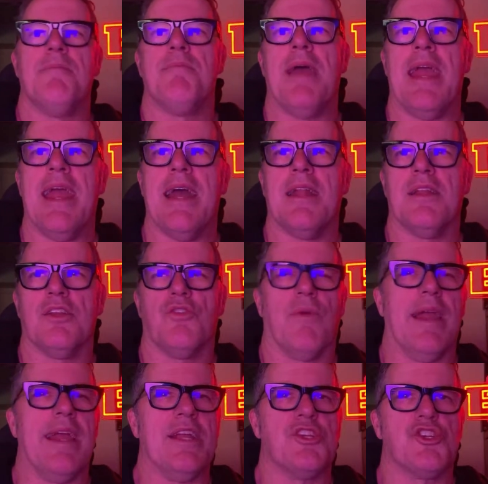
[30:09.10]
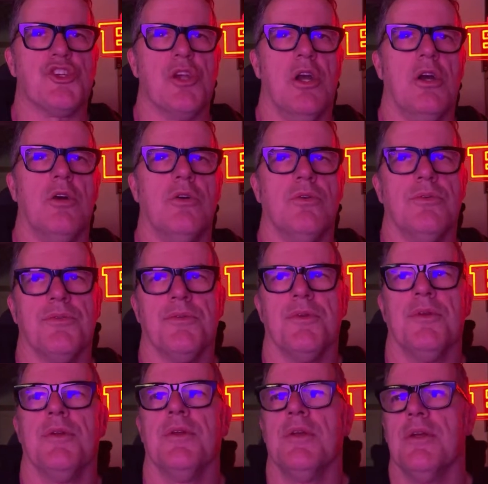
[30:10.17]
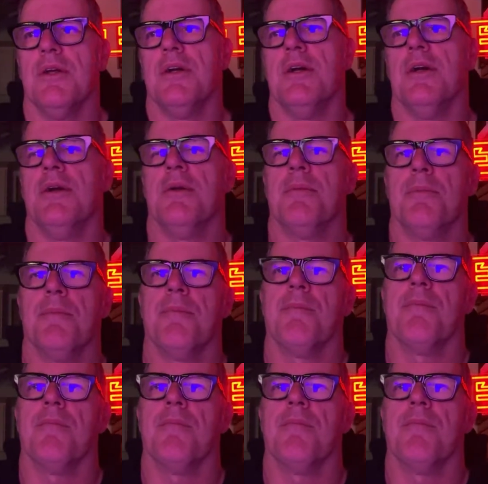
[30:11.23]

Band, a great show. Um,